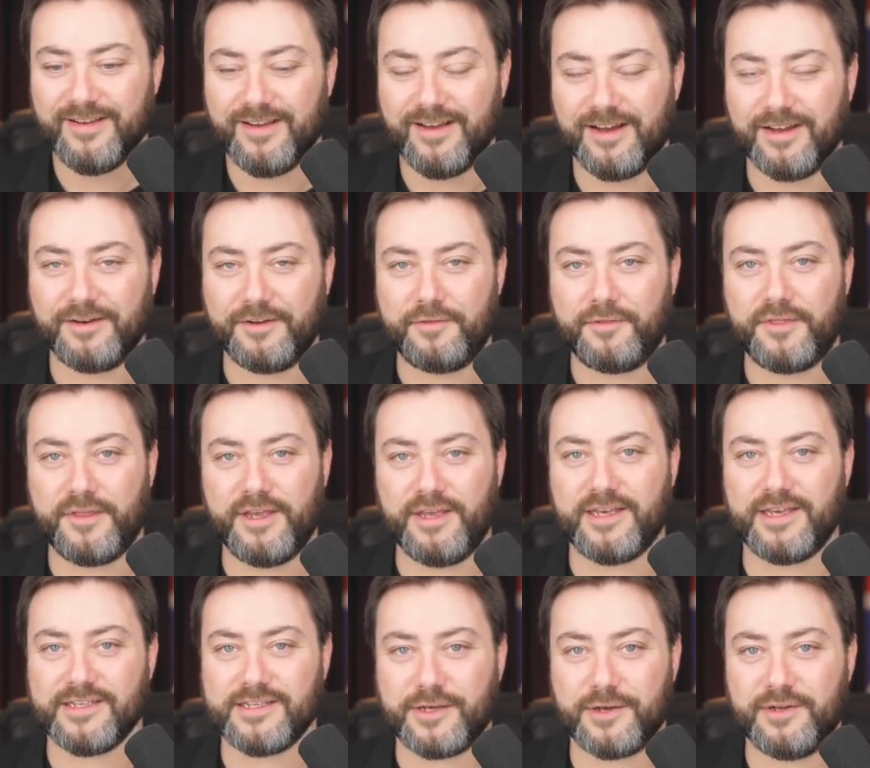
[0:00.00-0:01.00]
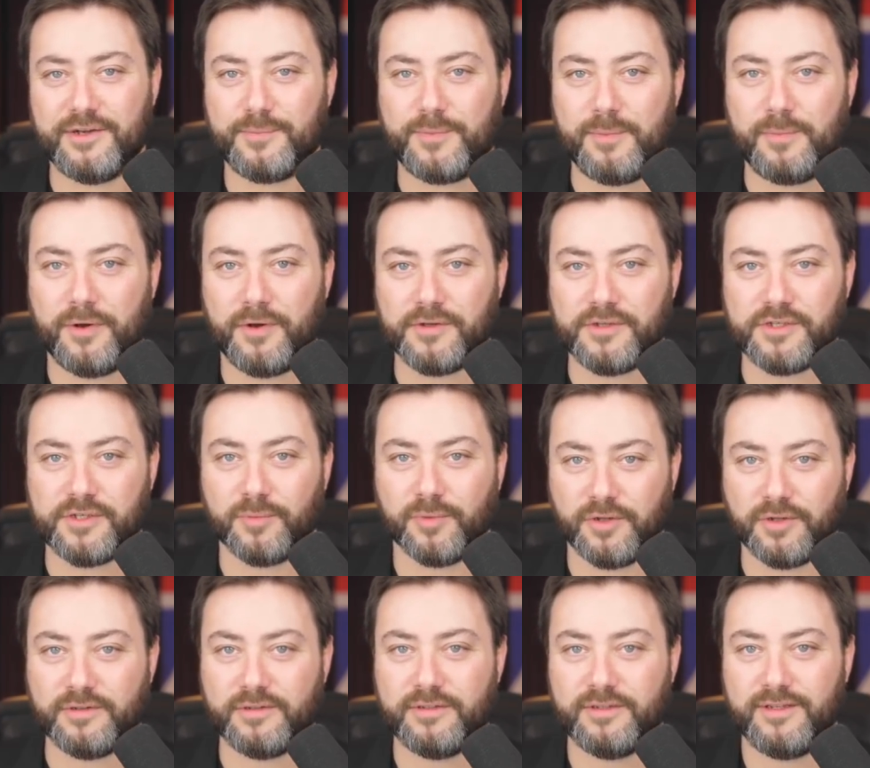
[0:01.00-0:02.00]
I don't think it's going to be
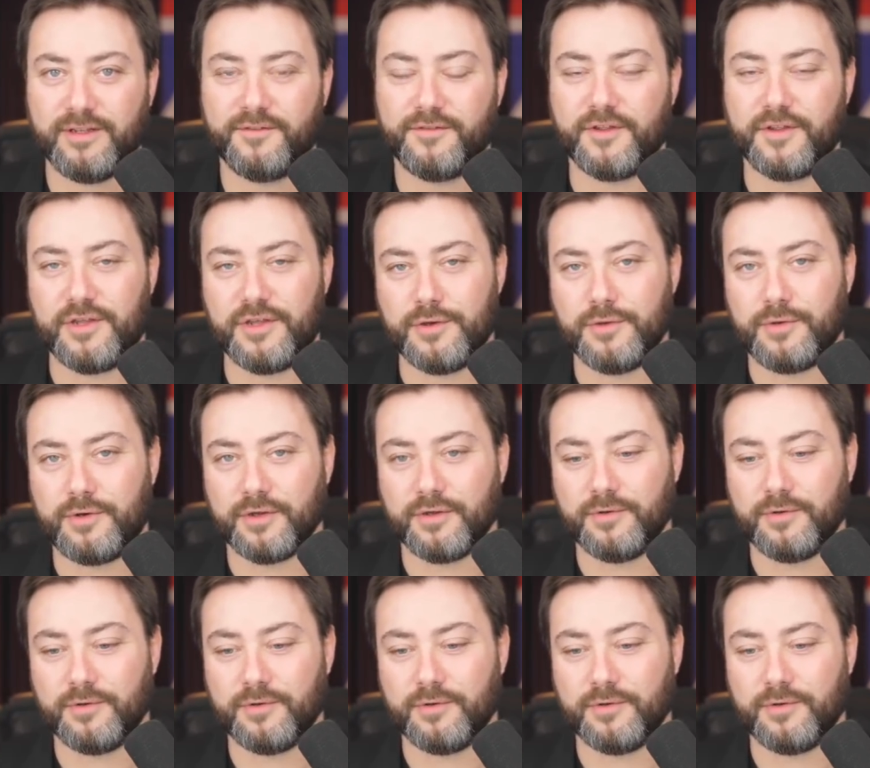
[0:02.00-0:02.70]
possible that you can